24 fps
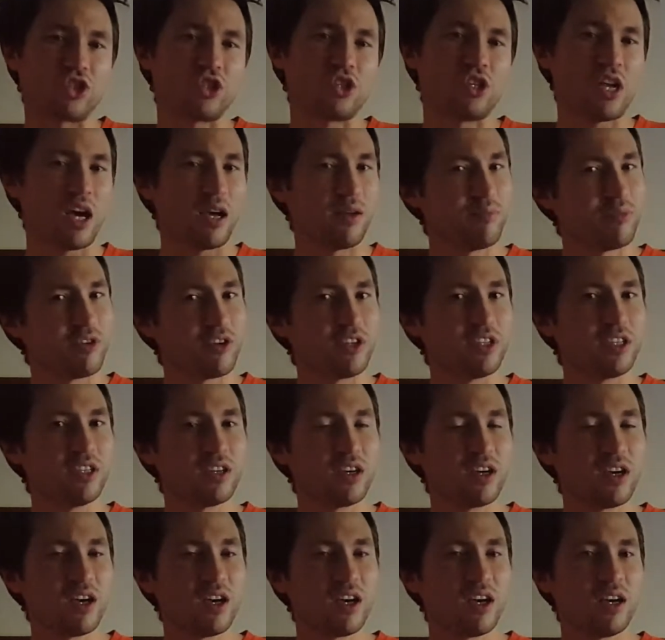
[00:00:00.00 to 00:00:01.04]
library,
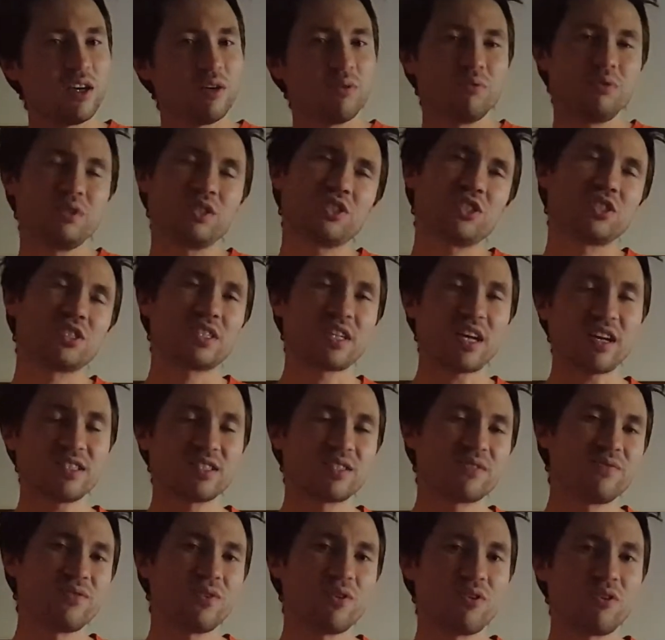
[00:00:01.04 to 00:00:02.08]
which
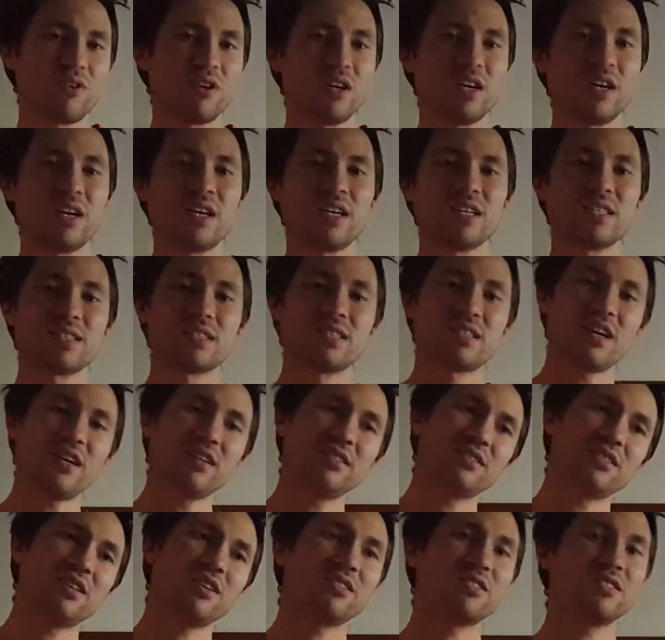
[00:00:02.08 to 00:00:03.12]
stands for
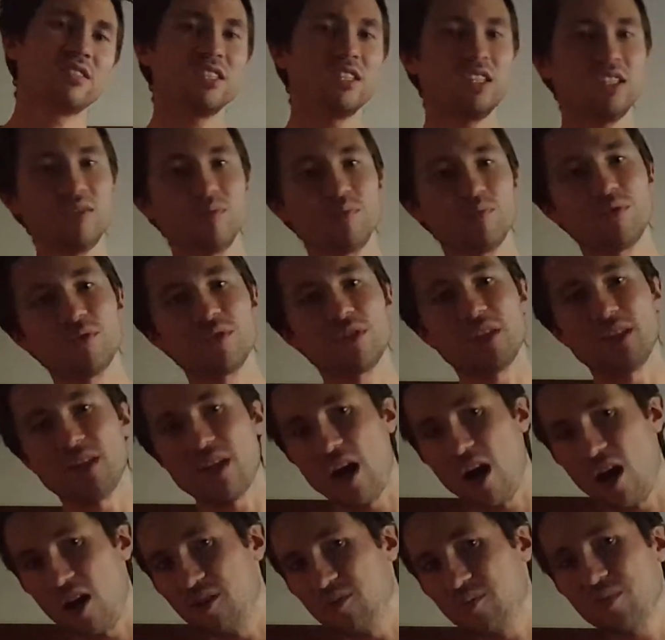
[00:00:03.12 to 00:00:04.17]
Standard Input and
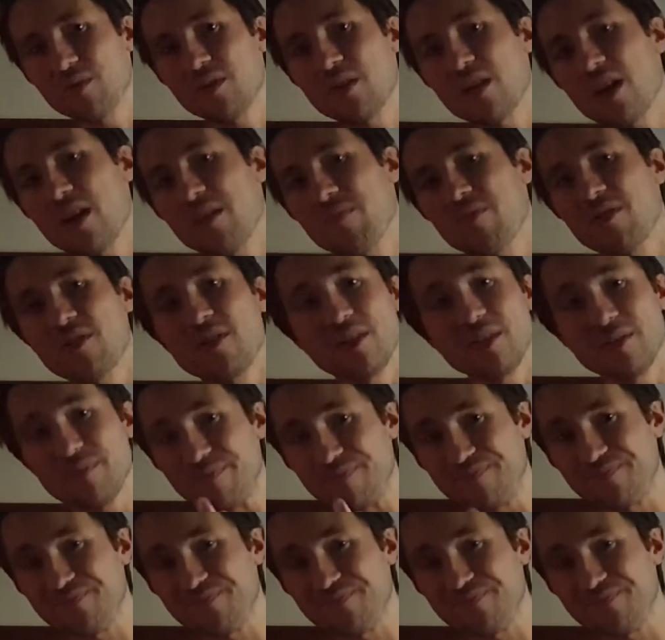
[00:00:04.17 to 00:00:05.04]
Output Library.